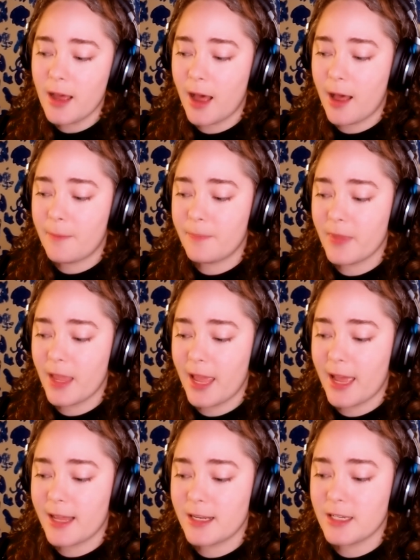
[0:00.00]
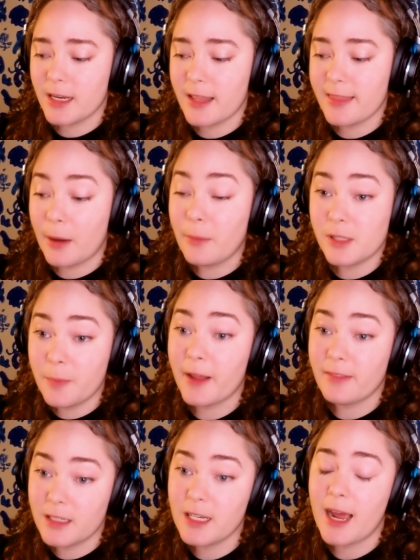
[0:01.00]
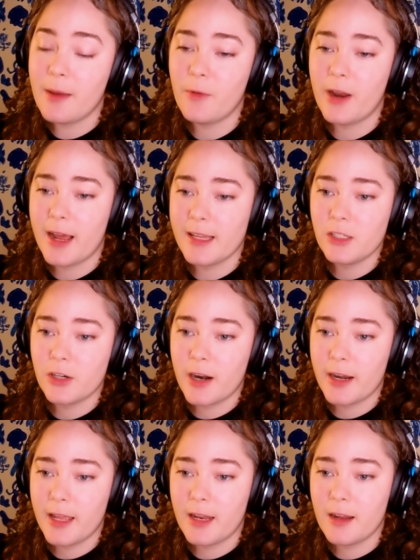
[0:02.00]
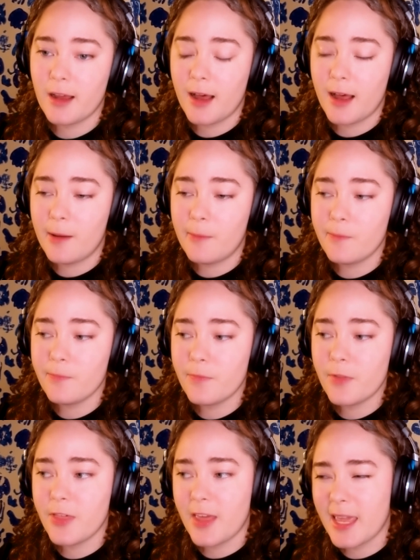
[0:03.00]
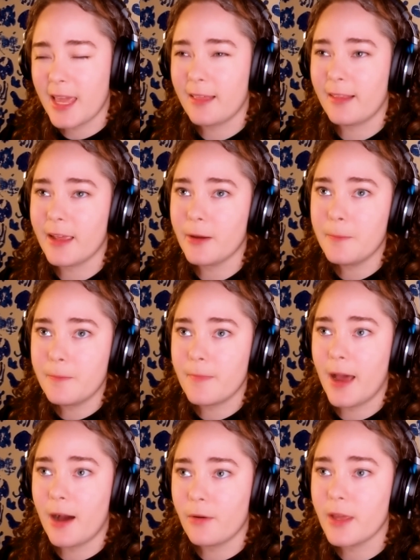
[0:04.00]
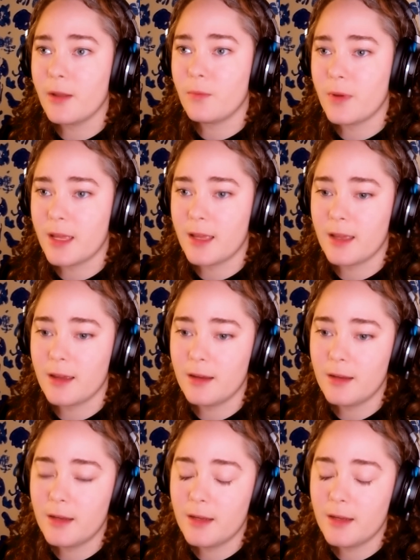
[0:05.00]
Um, and that was about the time when I started um, thinking like, hmm, how can we,